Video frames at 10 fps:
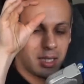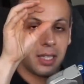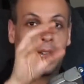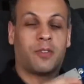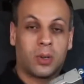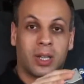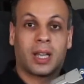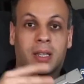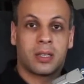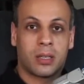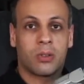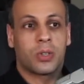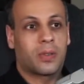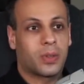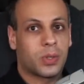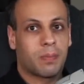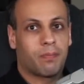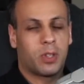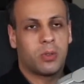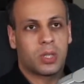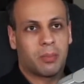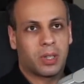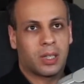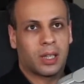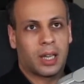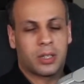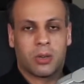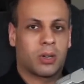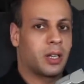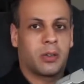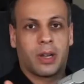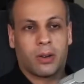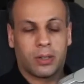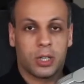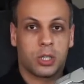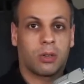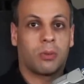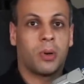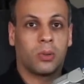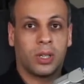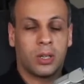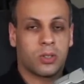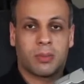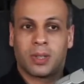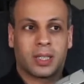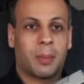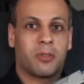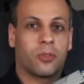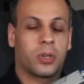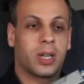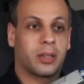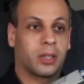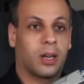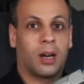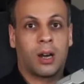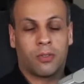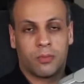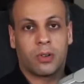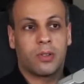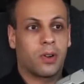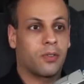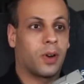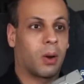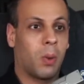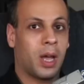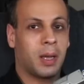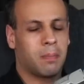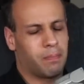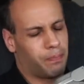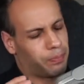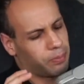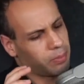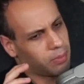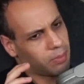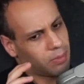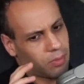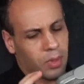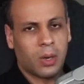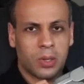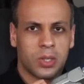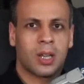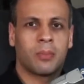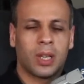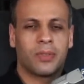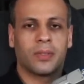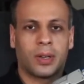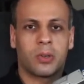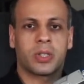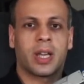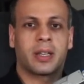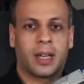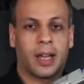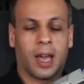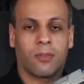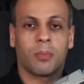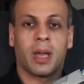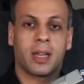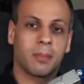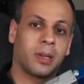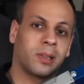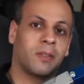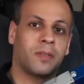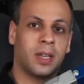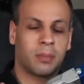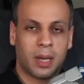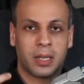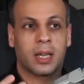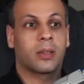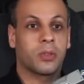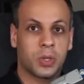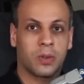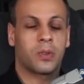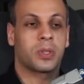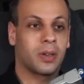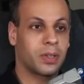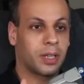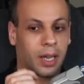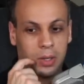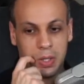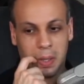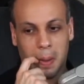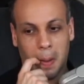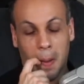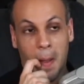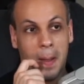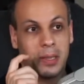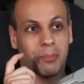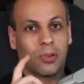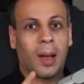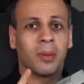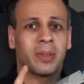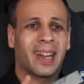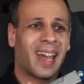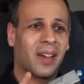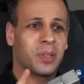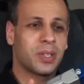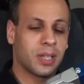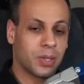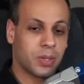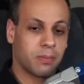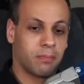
If you're connecting to their servers to do something like turn on your air conditioning remotely or something like that before you get in the car from very, very far away, there is some level of understanding I have for paying a monthly fee to maintain those servers and everything else. The problem that I have is this